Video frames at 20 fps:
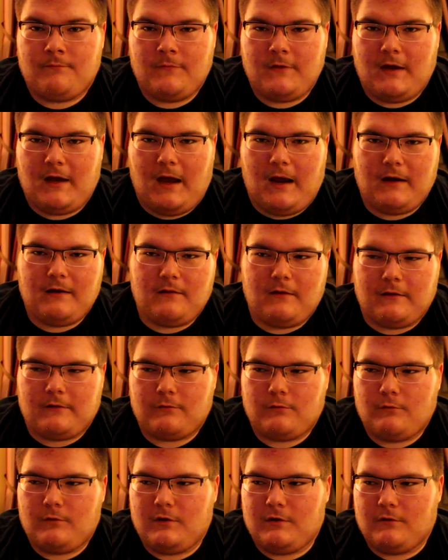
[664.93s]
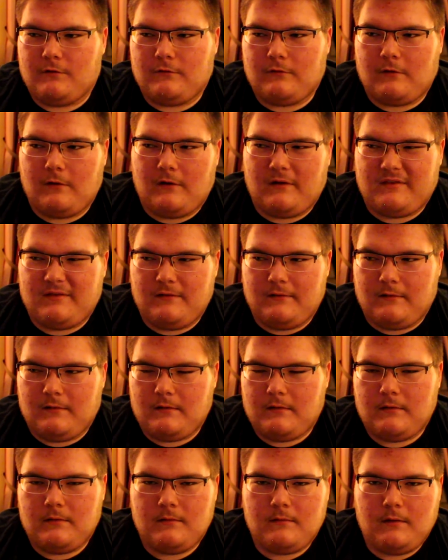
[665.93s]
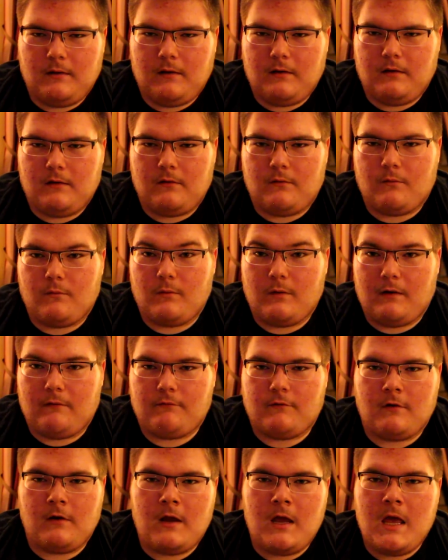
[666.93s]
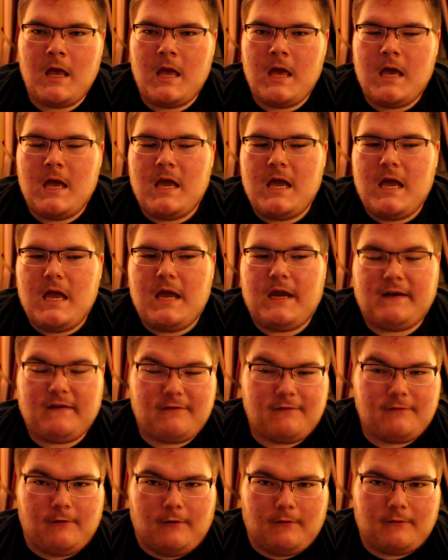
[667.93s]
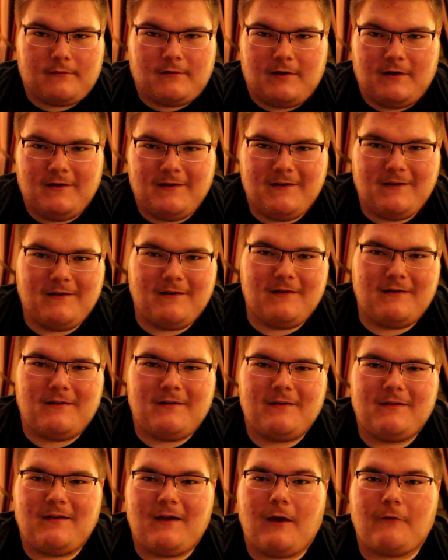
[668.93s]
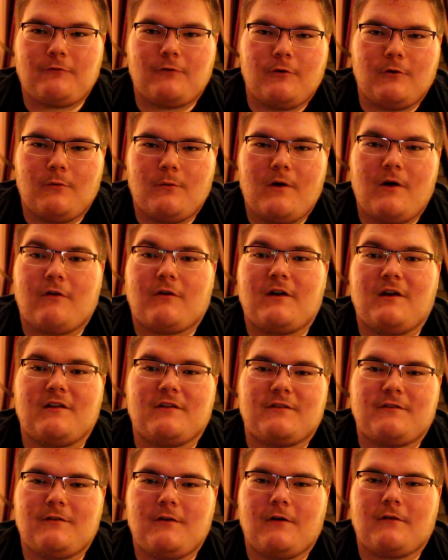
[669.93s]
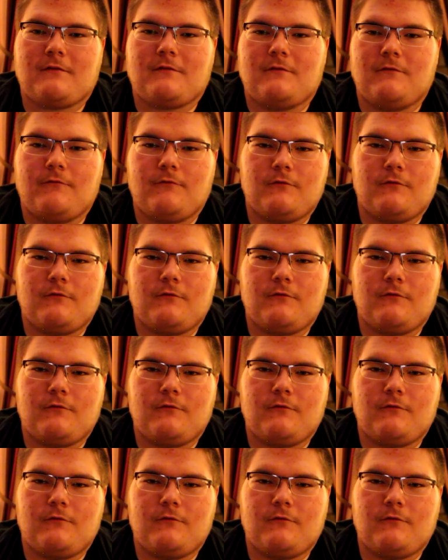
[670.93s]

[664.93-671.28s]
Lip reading: I had it like 3 years ago, I think, or whatever, and it sucked. After a little while, it kind of sucked.